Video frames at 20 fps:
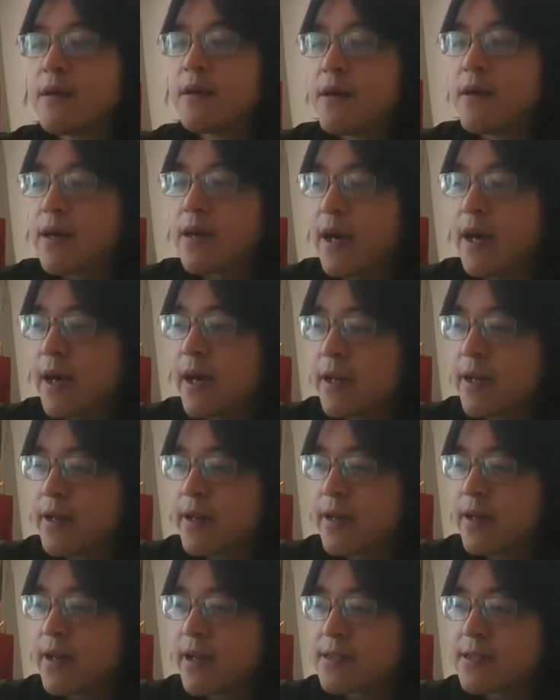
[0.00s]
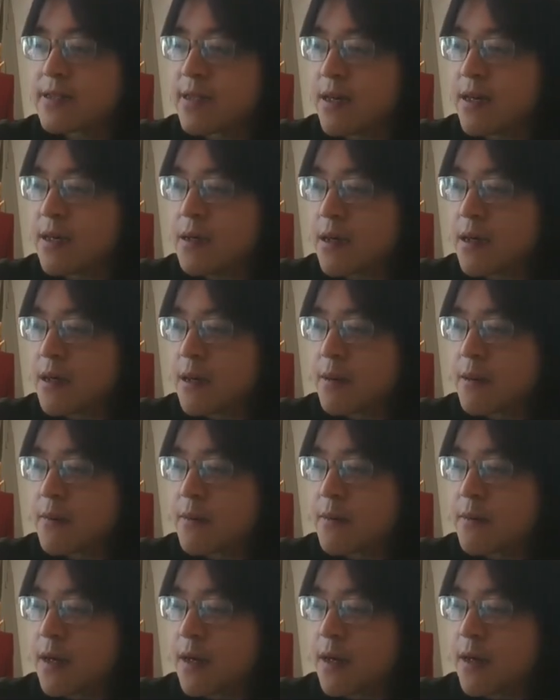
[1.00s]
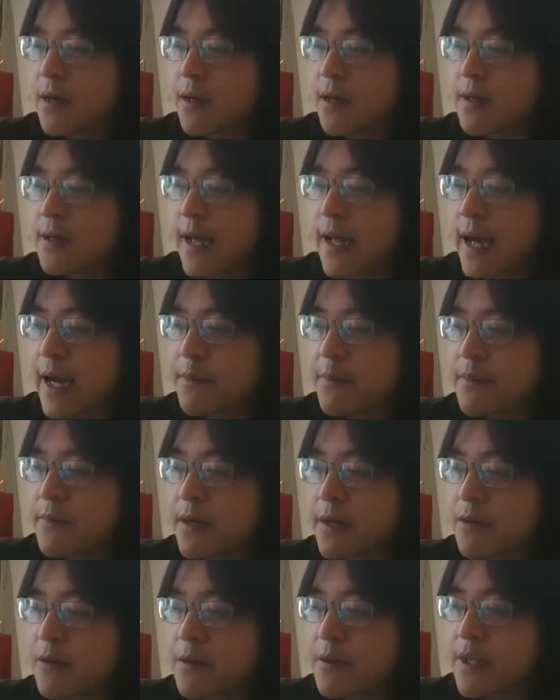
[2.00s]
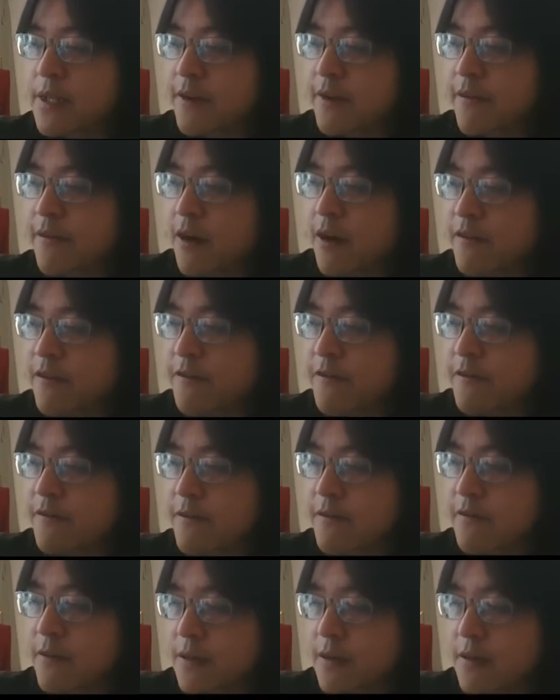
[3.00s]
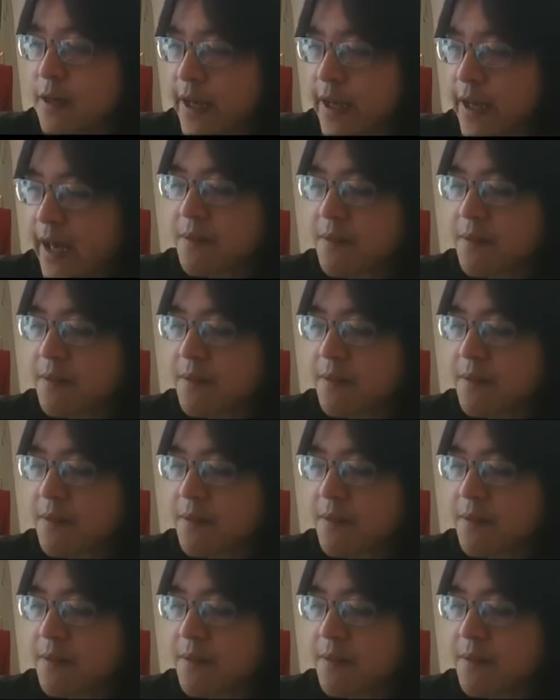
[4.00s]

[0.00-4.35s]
And it is the time derivative of the ket,